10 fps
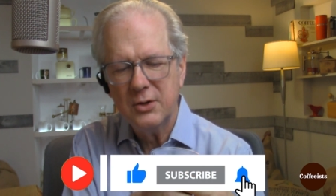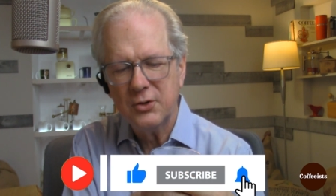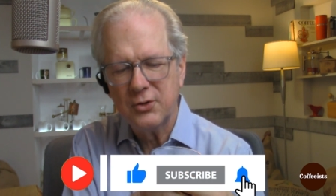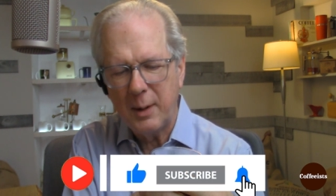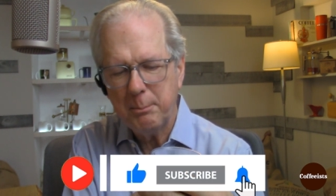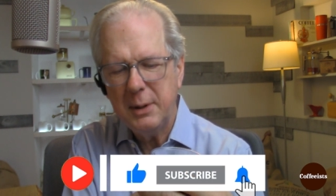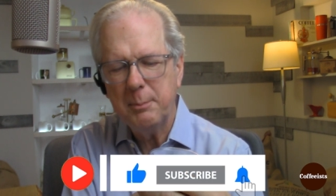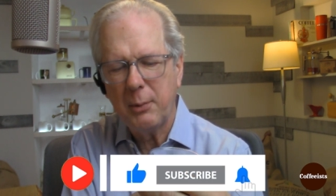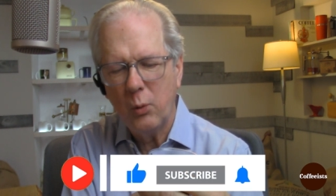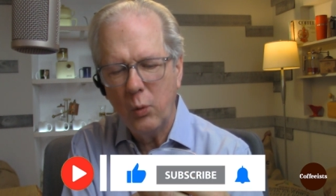some
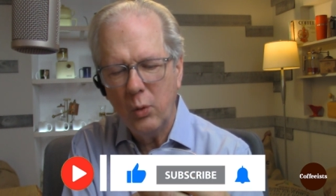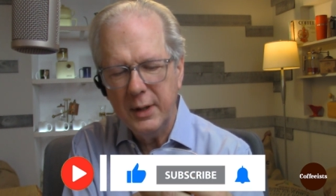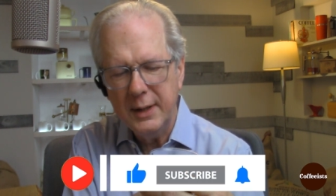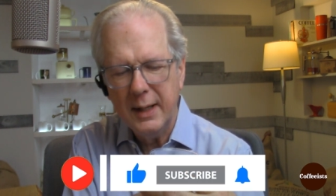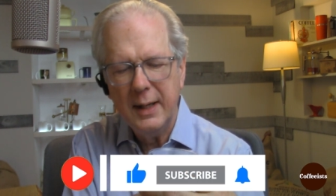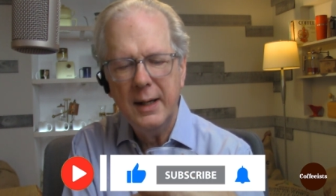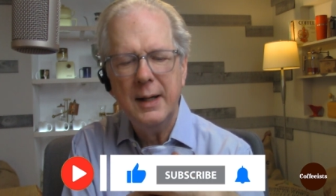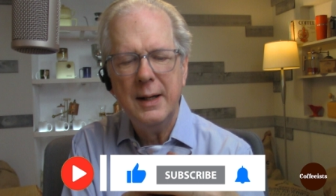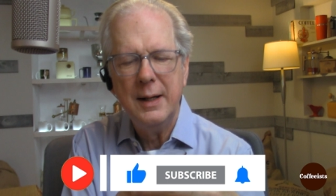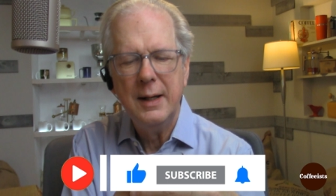people would
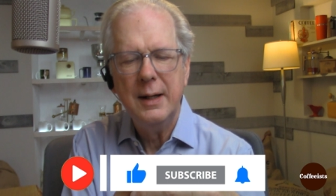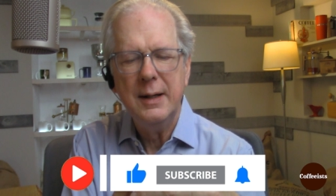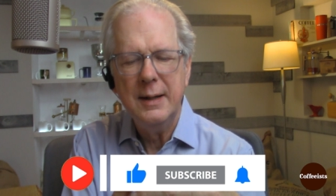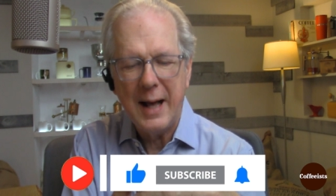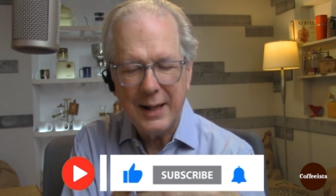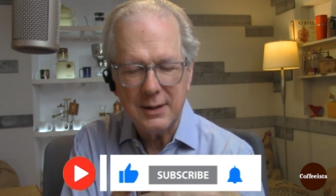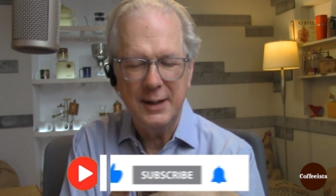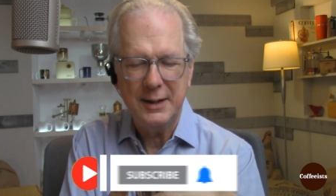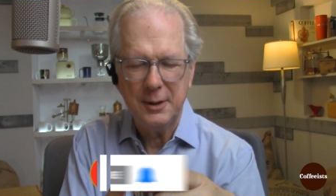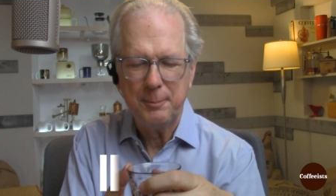not
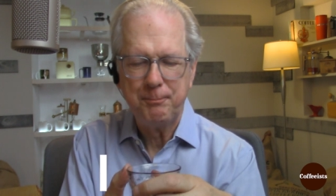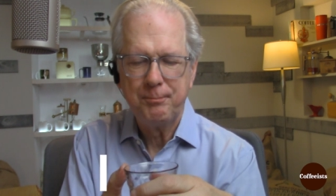like